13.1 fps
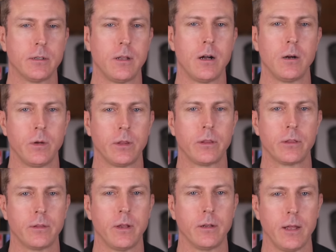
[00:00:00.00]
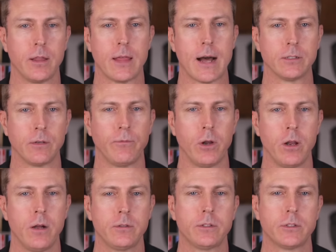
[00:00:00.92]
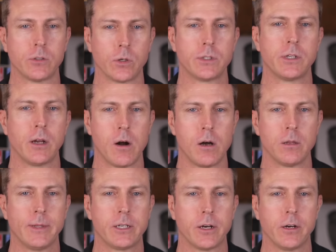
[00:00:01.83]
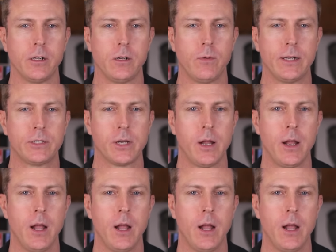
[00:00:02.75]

along with nearly a thousand footnotes sourcing all the material, which